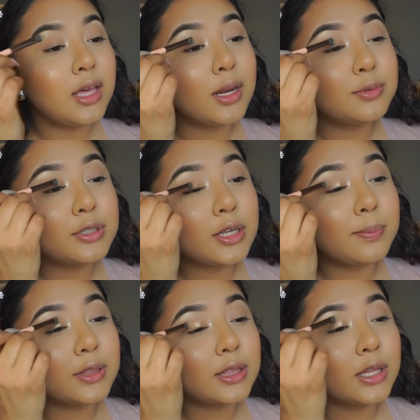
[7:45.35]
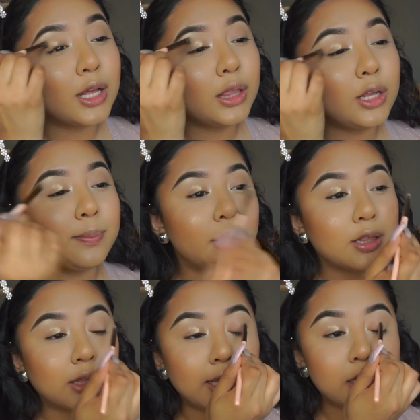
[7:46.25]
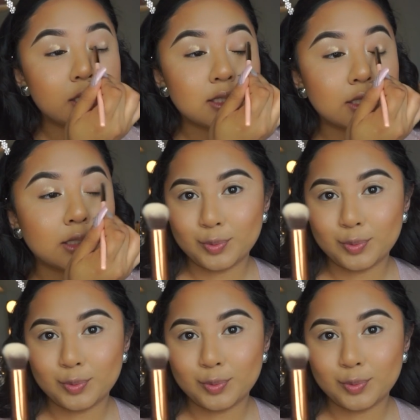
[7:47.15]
and I'm just going to put a little bit on the lids.